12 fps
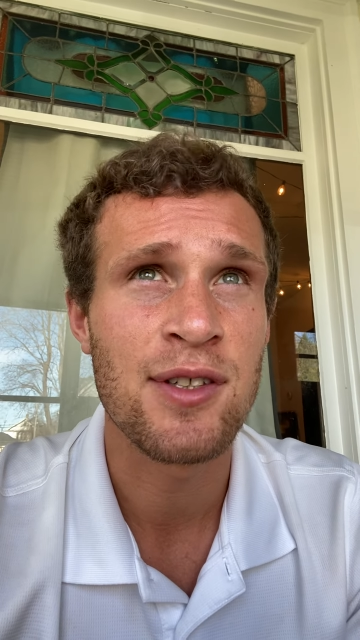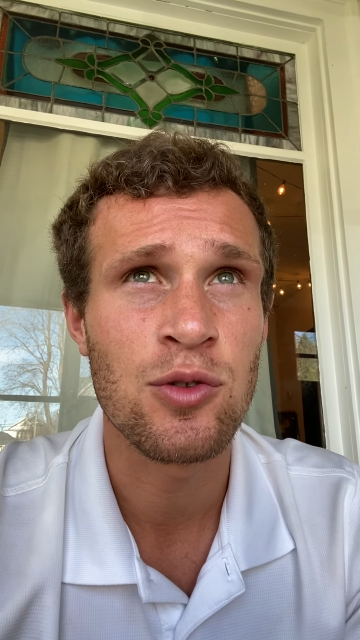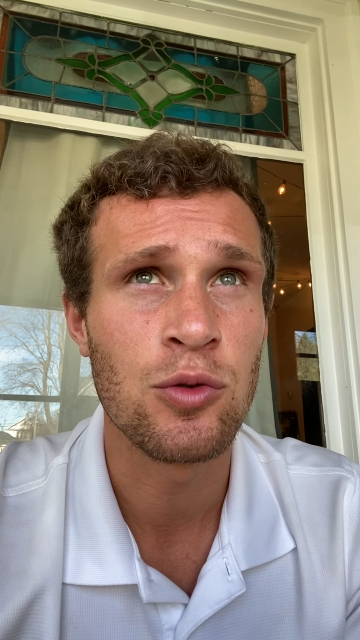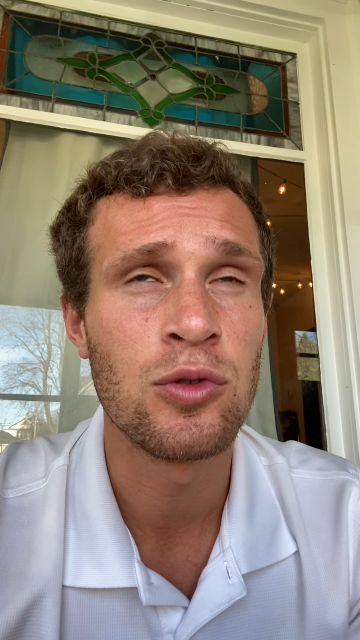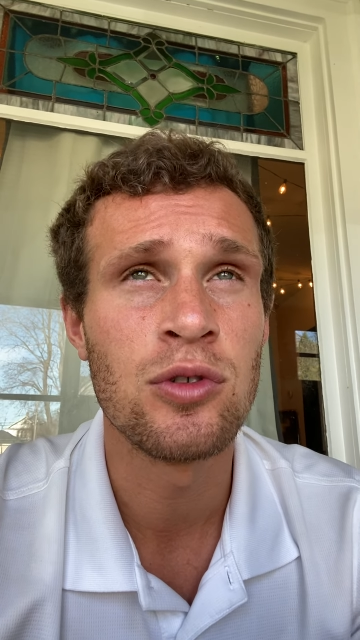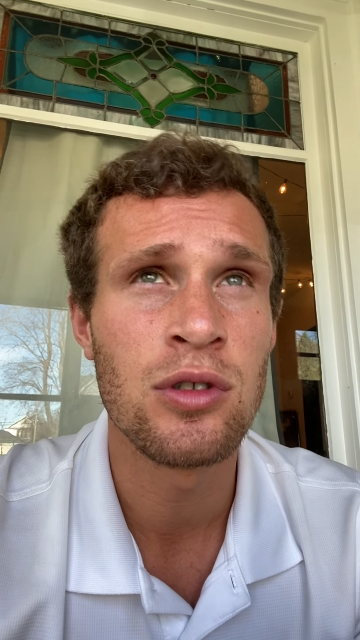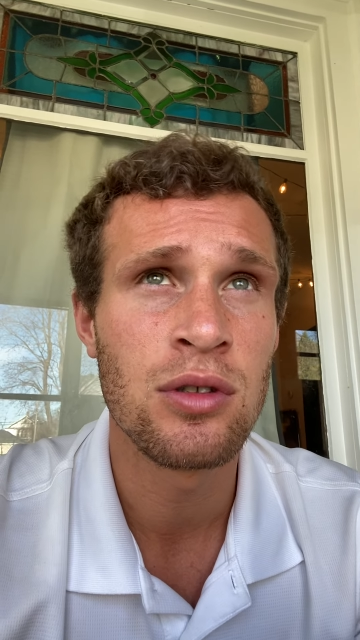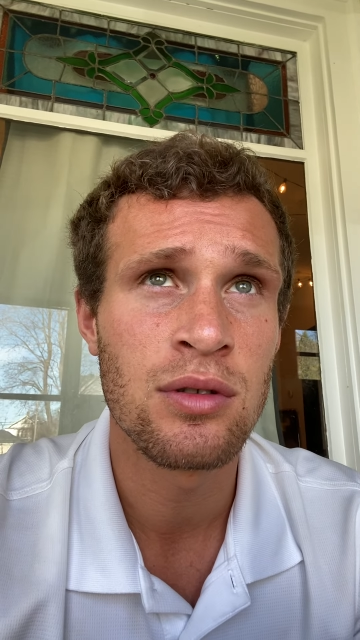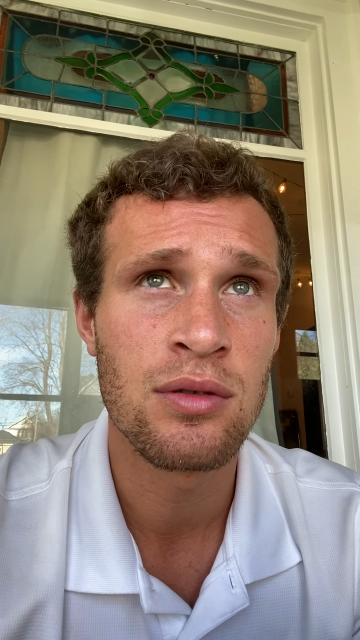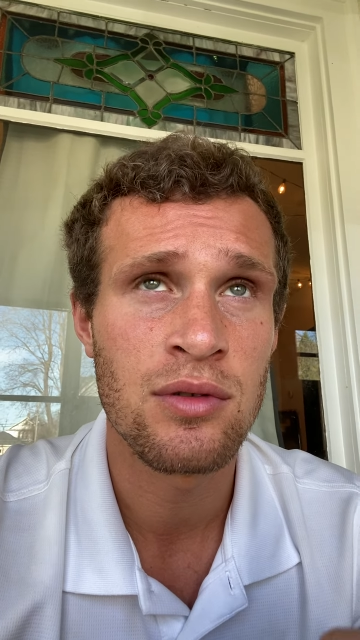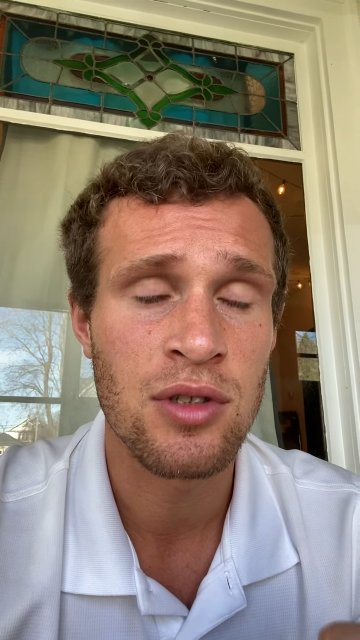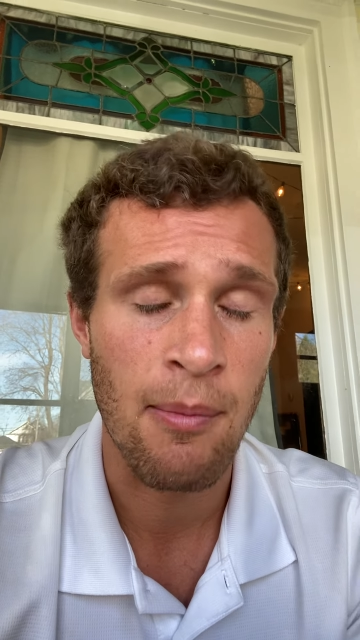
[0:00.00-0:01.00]
school
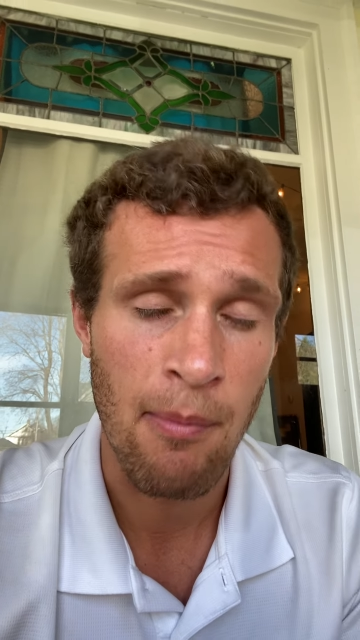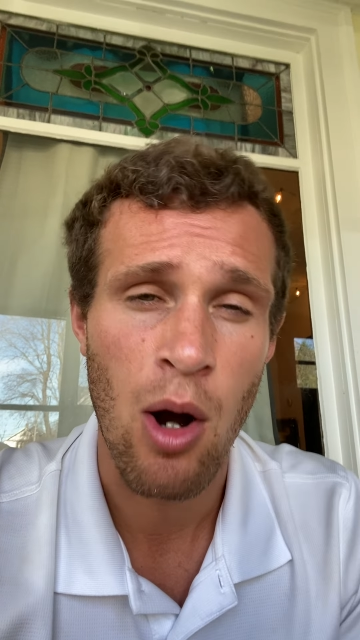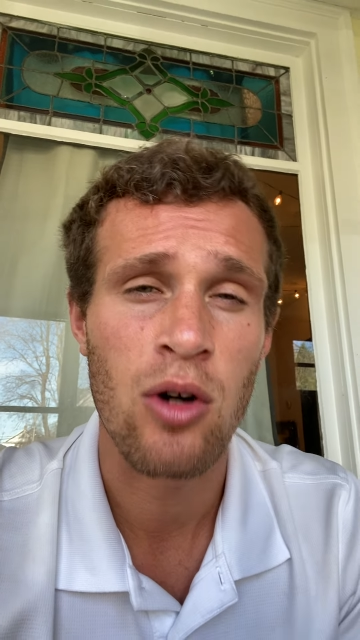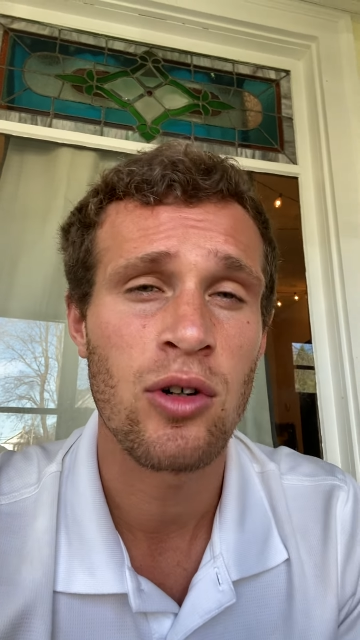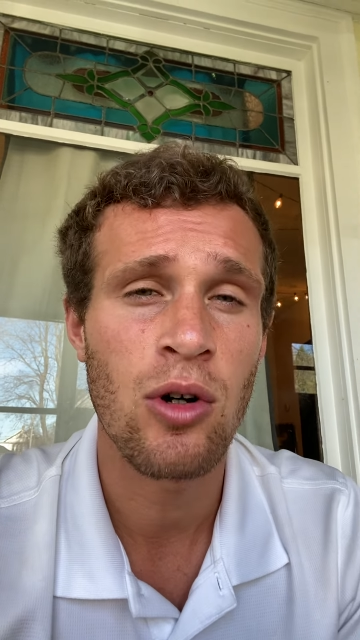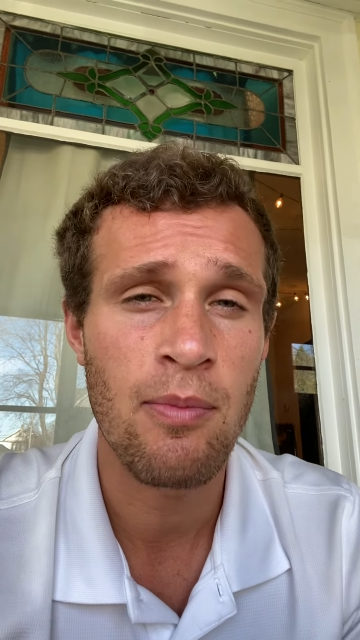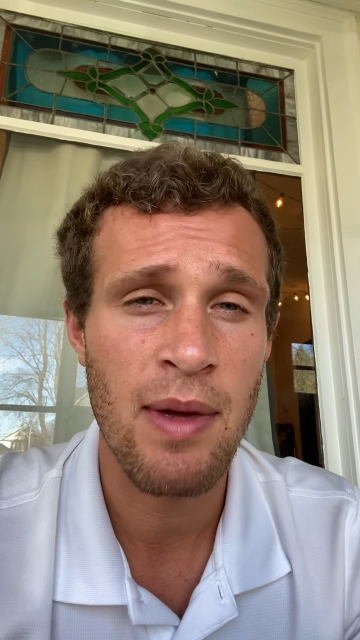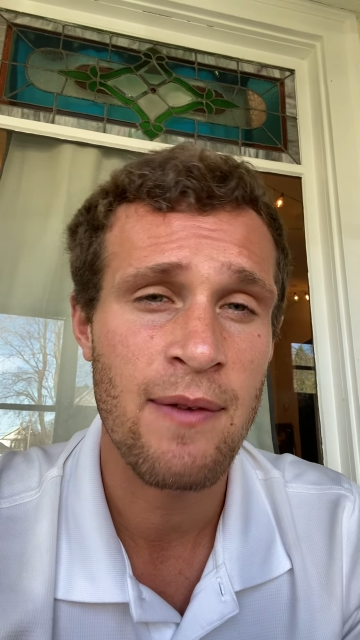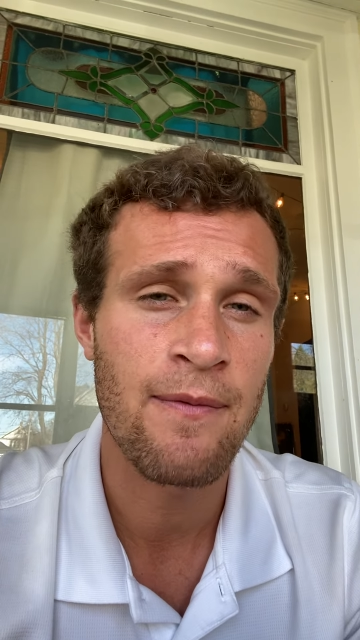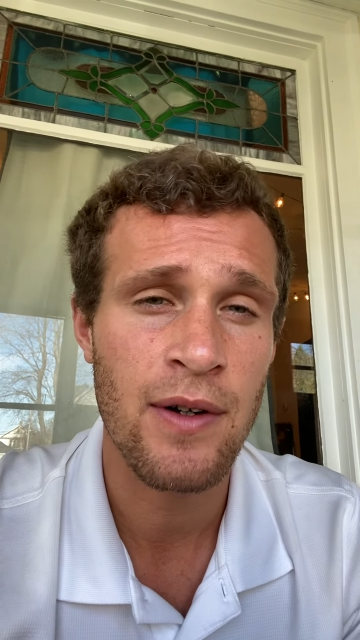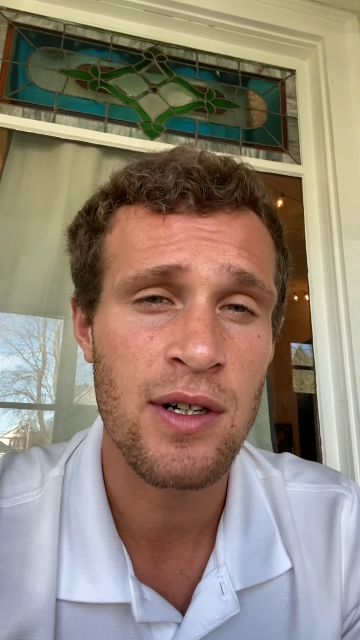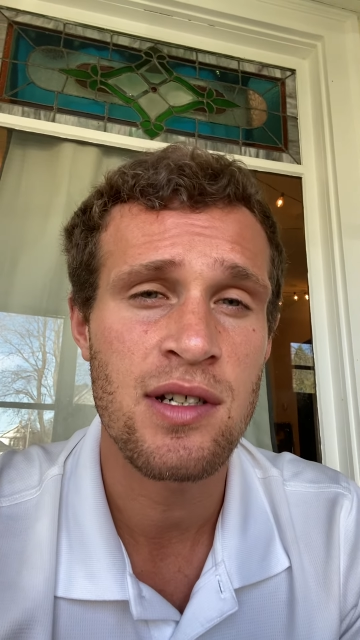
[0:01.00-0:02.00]
tomorrow, May
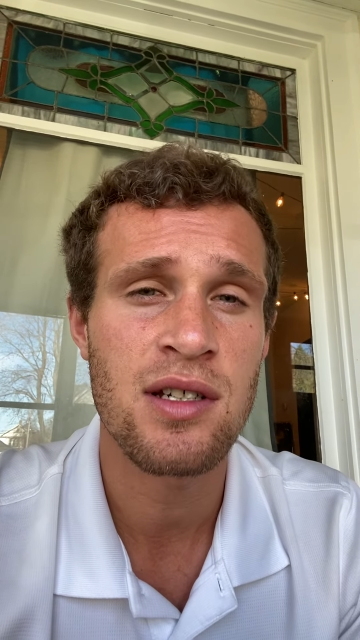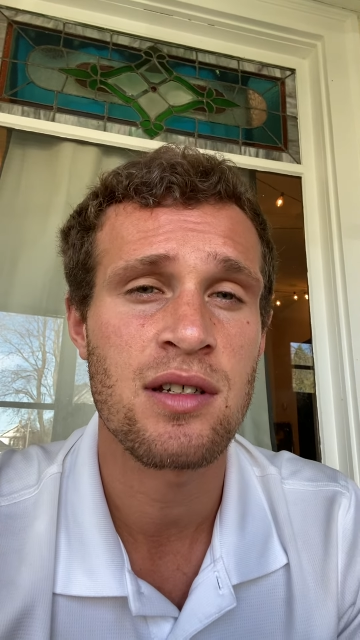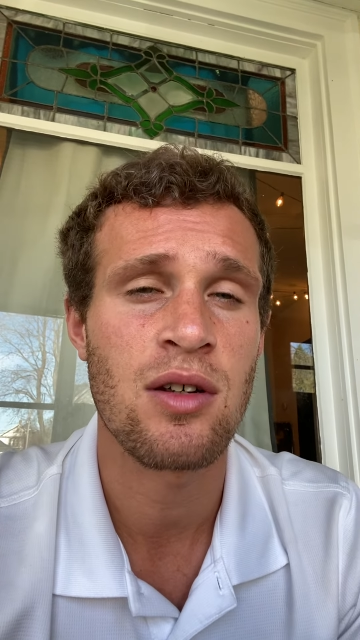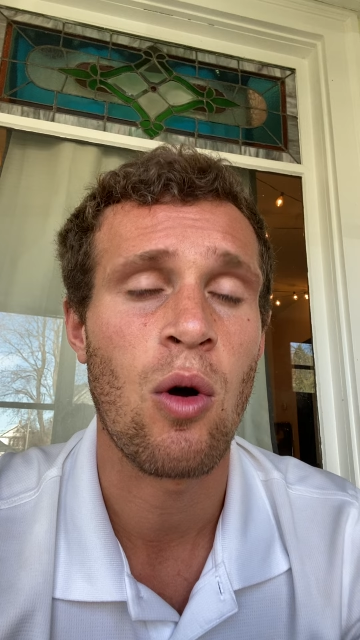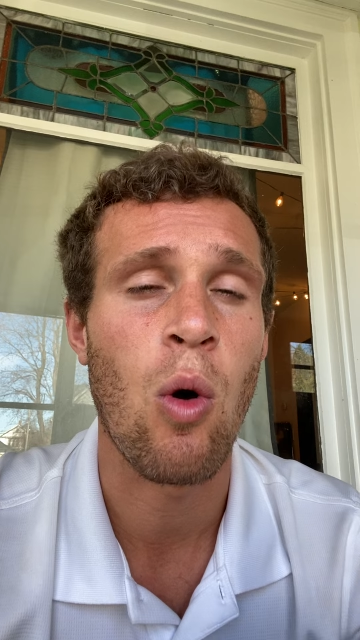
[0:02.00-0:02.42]
1st,